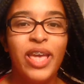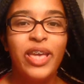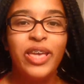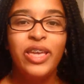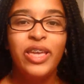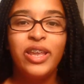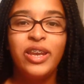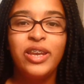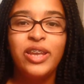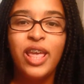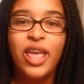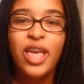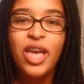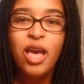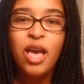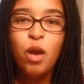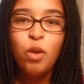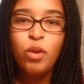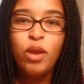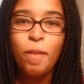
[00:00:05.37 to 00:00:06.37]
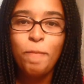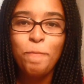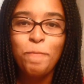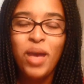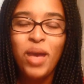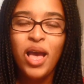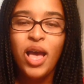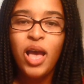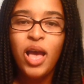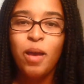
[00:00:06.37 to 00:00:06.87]
taking down
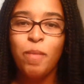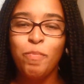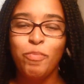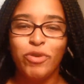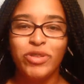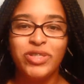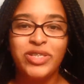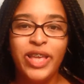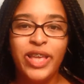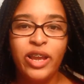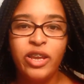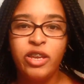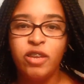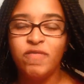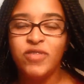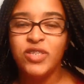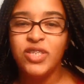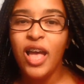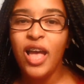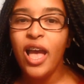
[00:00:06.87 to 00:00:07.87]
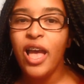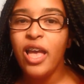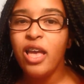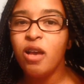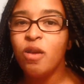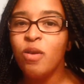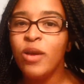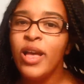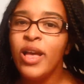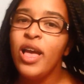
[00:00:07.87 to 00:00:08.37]
my protective
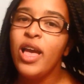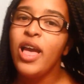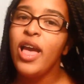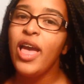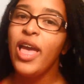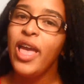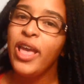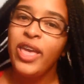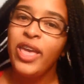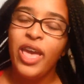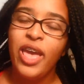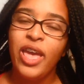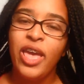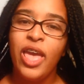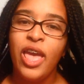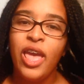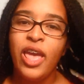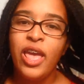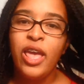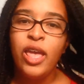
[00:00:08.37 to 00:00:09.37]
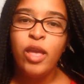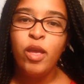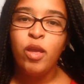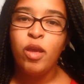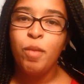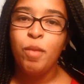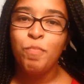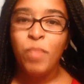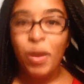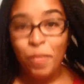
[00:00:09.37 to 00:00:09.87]
style, aka
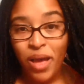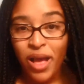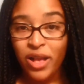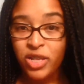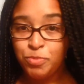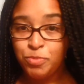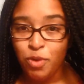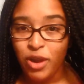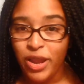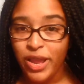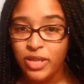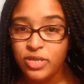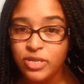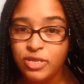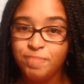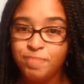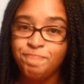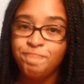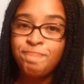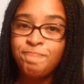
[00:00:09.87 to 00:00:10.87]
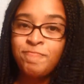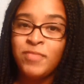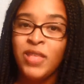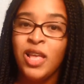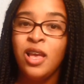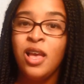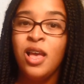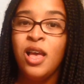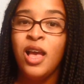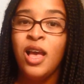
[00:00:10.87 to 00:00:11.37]
my box braids.
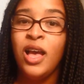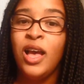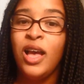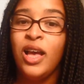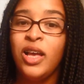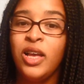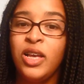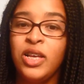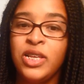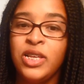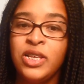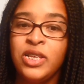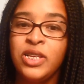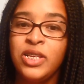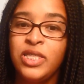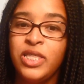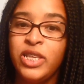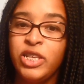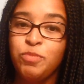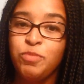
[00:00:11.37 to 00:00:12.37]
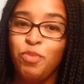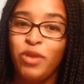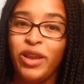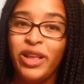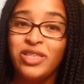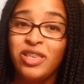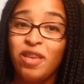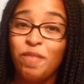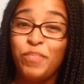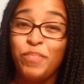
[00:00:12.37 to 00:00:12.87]
These
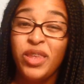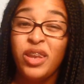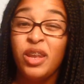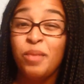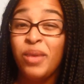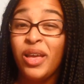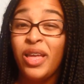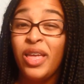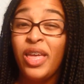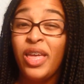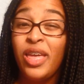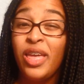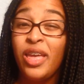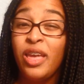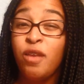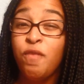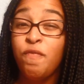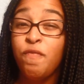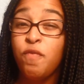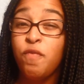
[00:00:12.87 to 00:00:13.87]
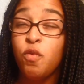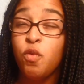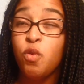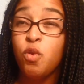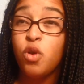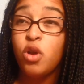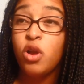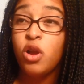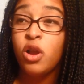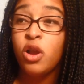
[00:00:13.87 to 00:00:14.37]
braids have been in my head
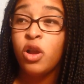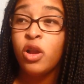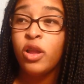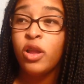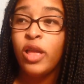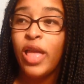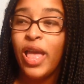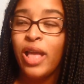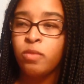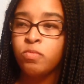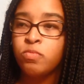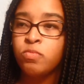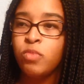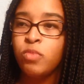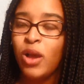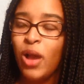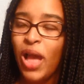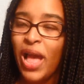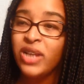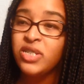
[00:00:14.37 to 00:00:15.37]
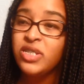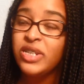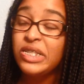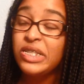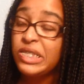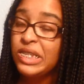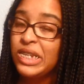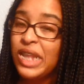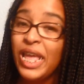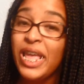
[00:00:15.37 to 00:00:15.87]
for
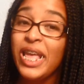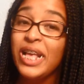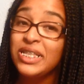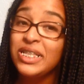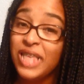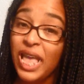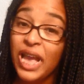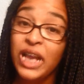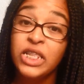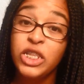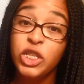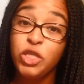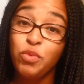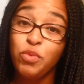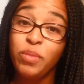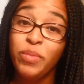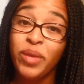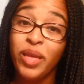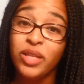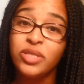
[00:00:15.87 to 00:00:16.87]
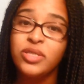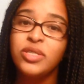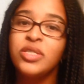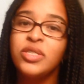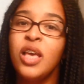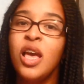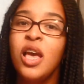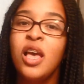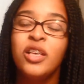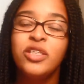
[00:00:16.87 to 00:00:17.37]
actually today exactly 3
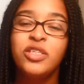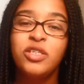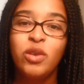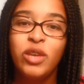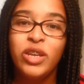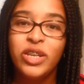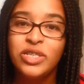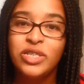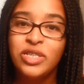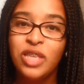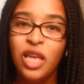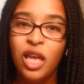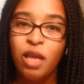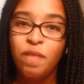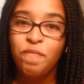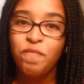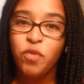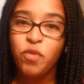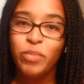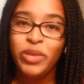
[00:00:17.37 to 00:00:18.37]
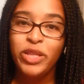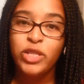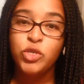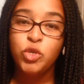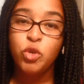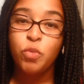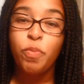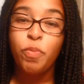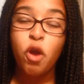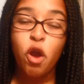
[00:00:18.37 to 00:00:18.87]
months. So it is time for me
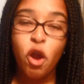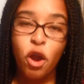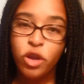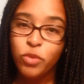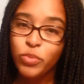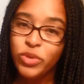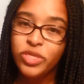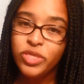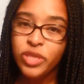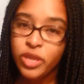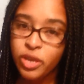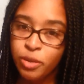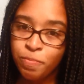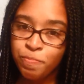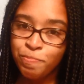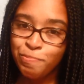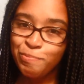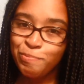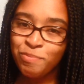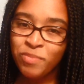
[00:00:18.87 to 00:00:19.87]
to part with them,